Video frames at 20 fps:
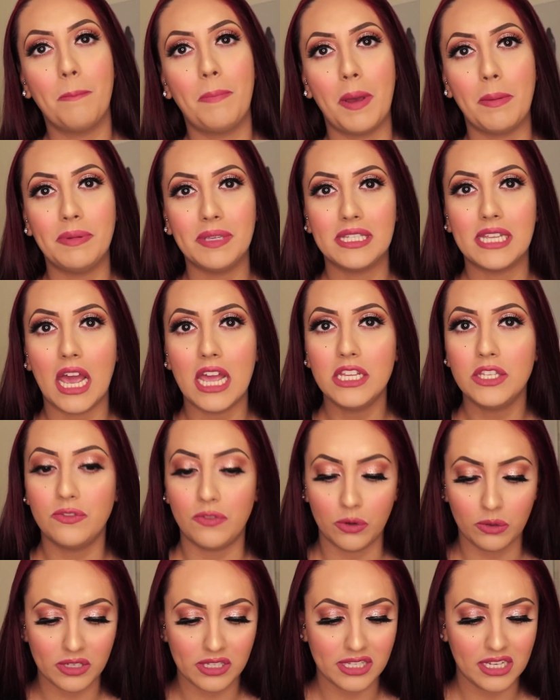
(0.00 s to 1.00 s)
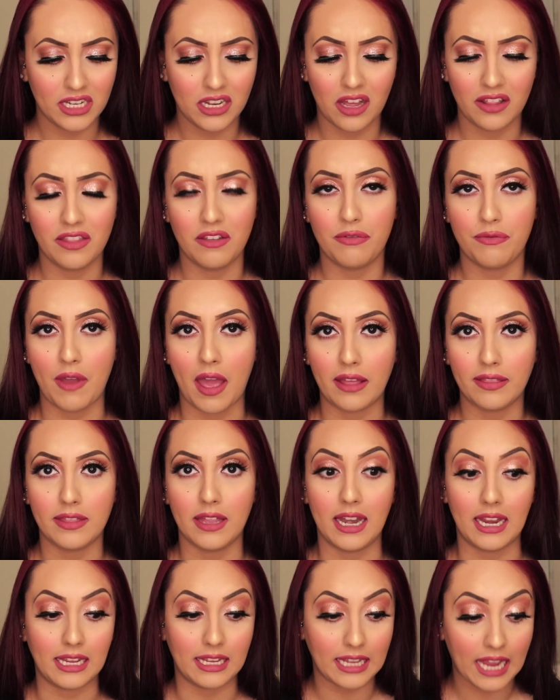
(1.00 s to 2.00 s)
But besides focusing on the fact
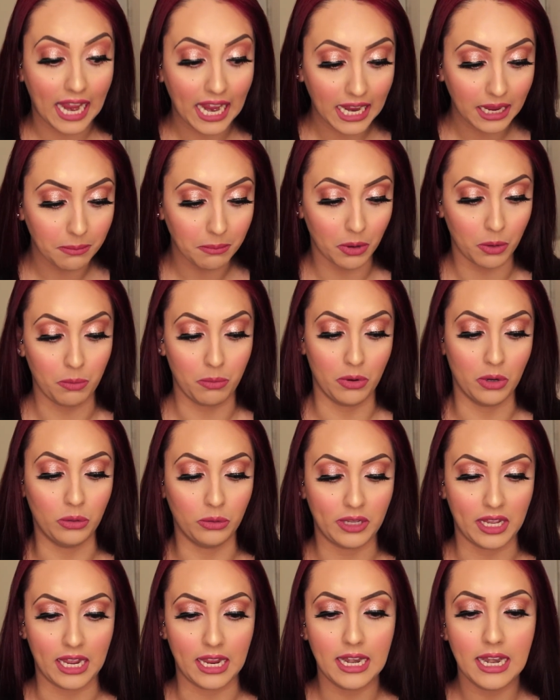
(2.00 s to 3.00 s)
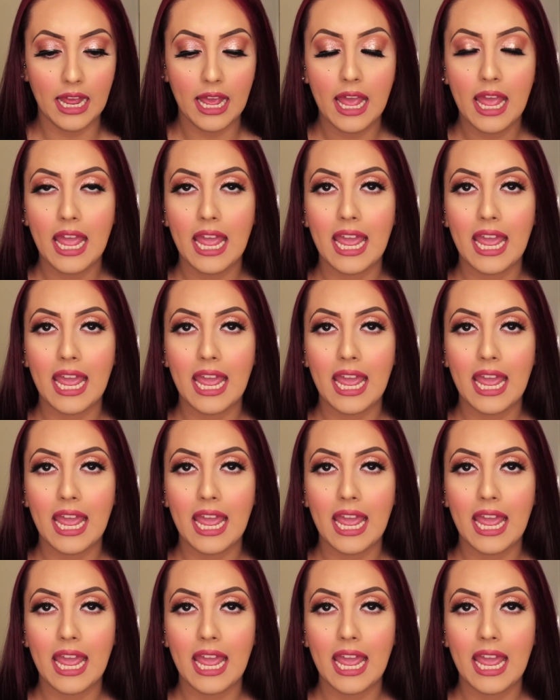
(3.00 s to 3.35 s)
that it came broken,